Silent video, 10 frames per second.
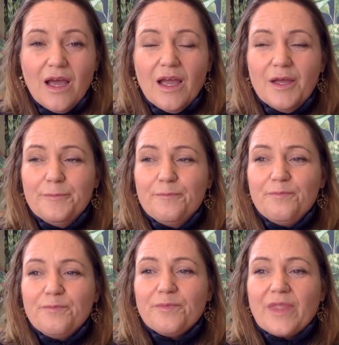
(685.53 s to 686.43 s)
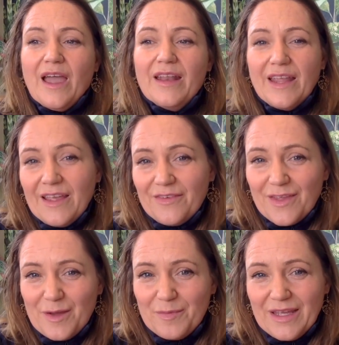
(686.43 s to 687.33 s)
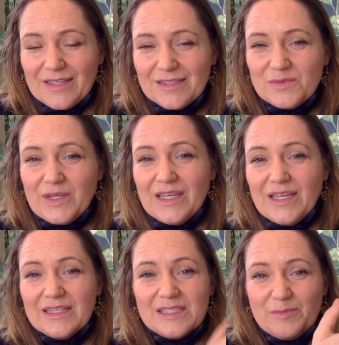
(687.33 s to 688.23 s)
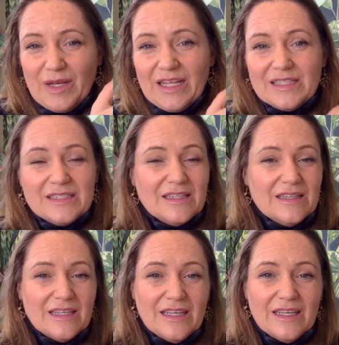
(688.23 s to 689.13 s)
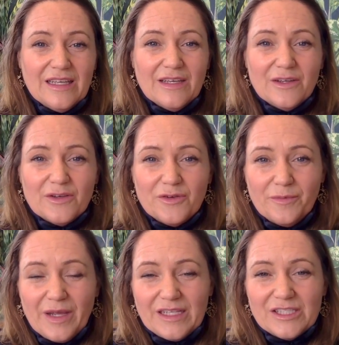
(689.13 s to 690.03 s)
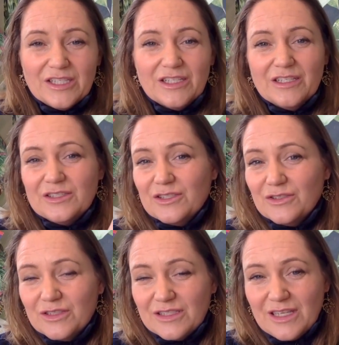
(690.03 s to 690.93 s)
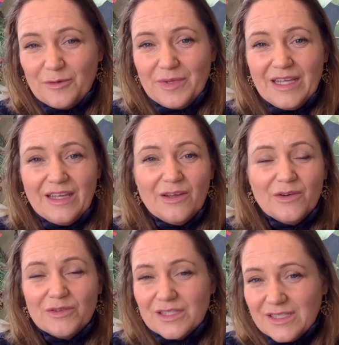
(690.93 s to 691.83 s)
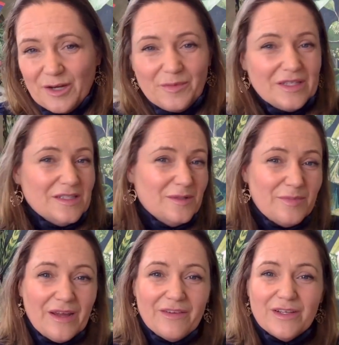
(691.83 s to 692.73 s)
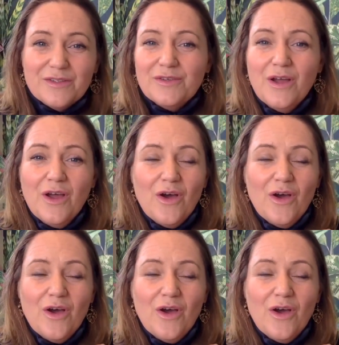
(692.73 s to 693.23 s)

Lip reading: And if that means we split the cremation to the ceremony or the ceremony to the burial